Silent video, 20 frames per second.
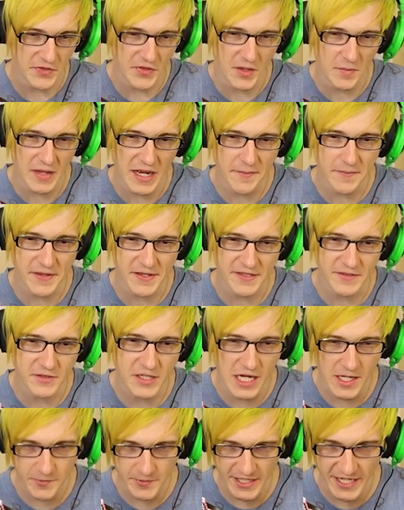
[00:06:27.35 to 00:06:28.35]
But there might be
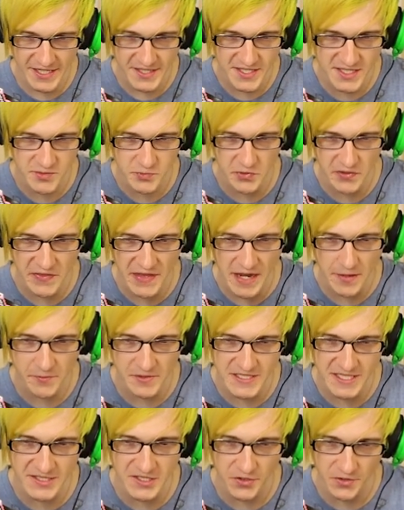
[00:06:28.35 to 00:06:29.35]
complications with that,
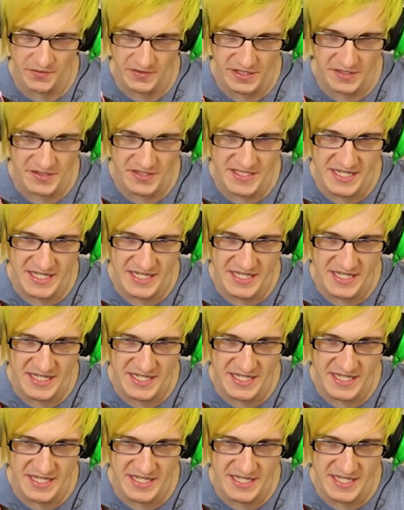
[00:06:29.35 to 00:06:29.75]
which I totally